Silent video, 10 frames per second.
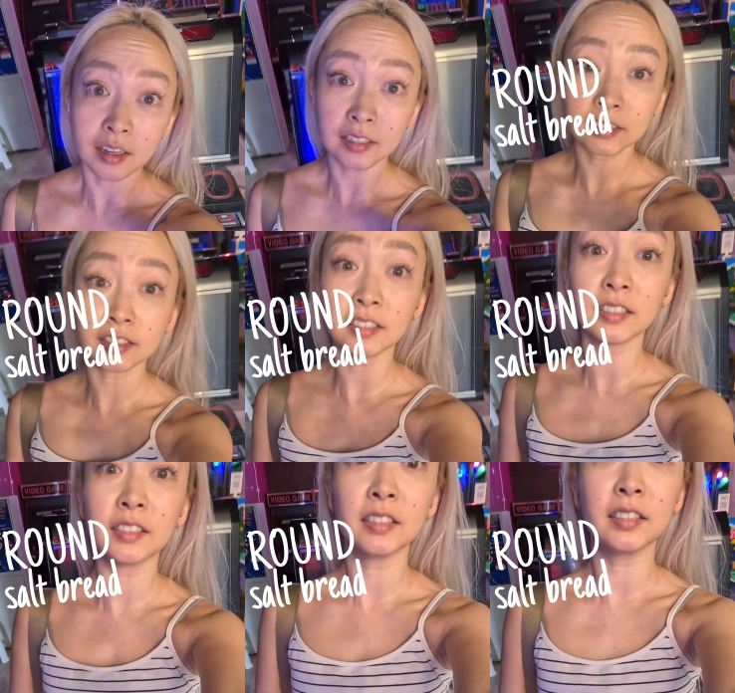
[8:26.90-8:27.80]

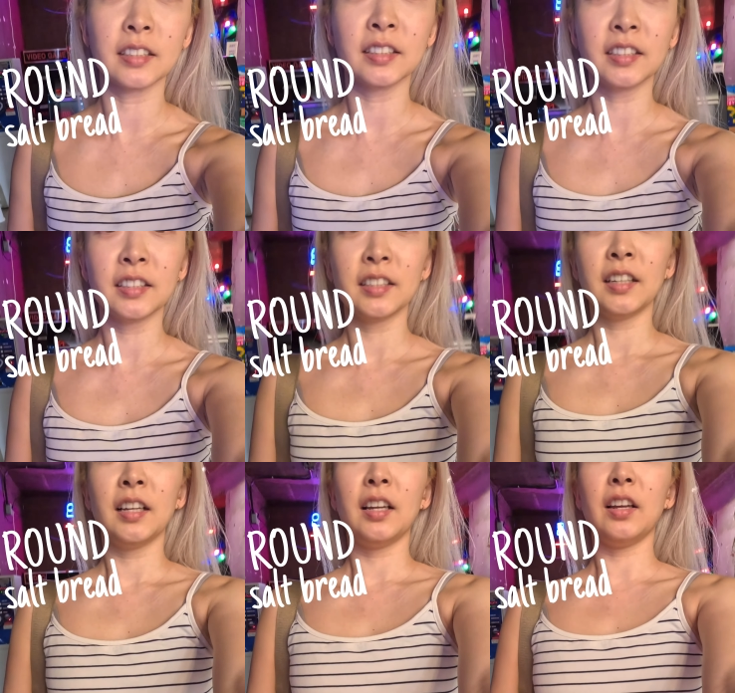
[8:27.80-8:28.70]

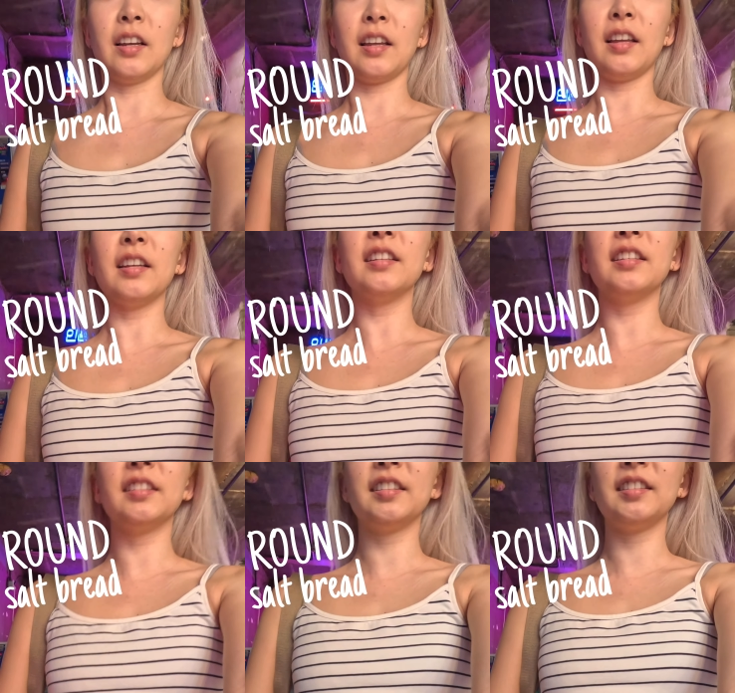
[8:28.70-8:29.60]

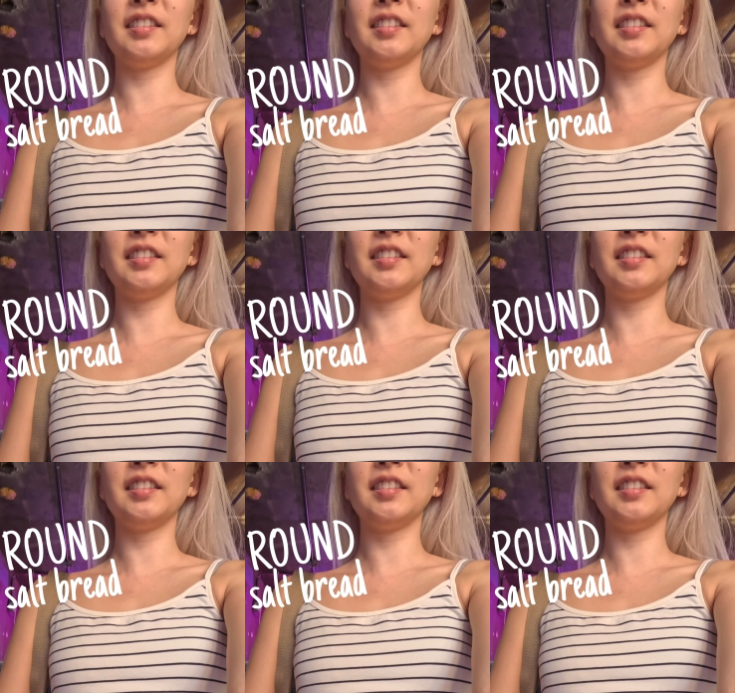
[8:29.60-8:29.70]
(no one is talking)